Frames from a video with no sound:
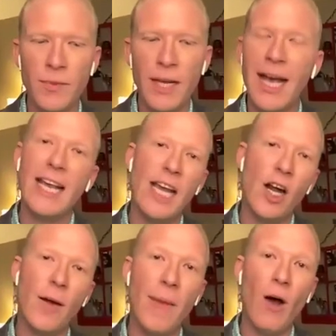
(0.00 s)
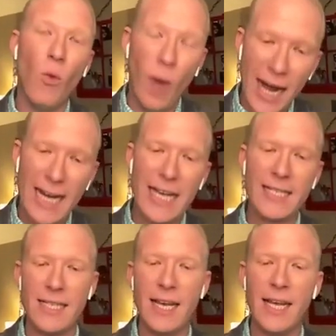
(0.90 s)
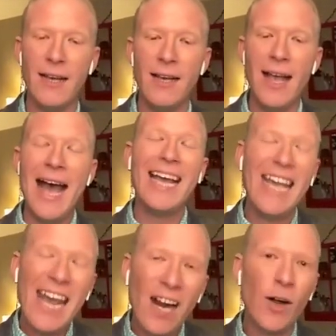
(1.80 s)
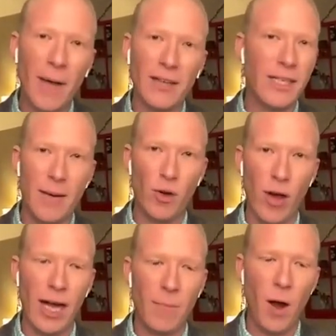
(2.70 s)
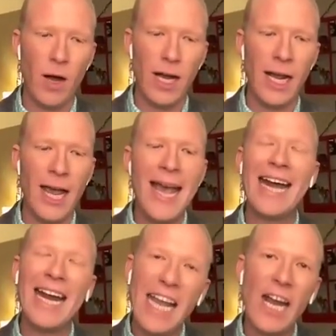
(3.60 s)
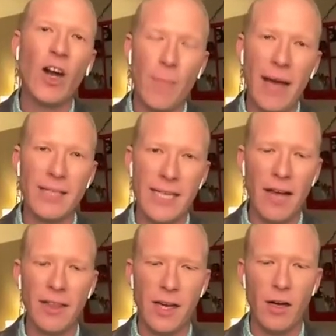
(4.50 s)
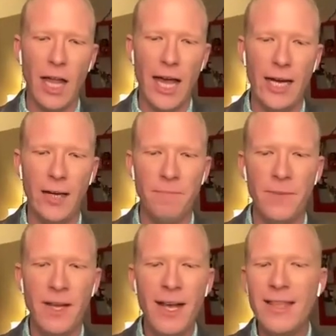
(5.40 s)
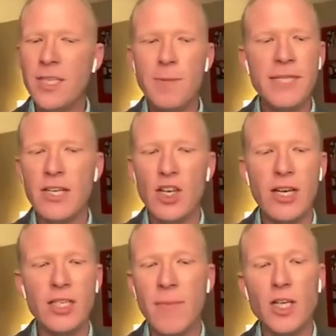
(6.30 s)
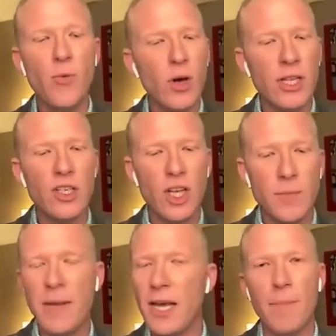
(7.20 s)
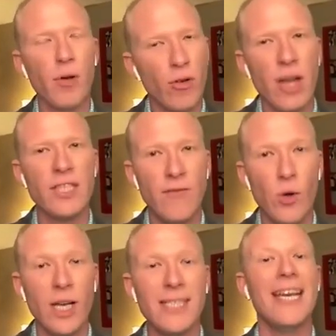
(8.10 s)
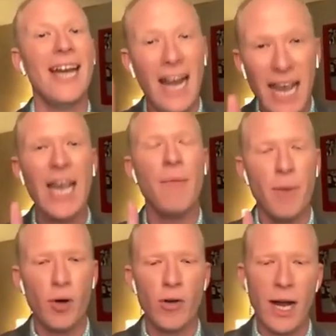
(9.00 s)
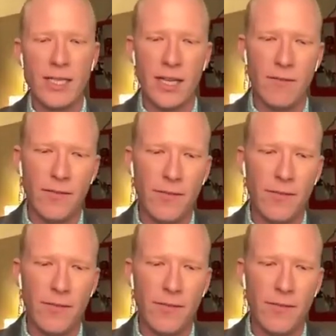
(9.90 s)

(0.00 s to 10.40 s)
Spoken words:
I care about YDSC. I care about the Democratic Party, and I care about South Carolina. This position is much more than just being a progressive voice, and I am a progressive.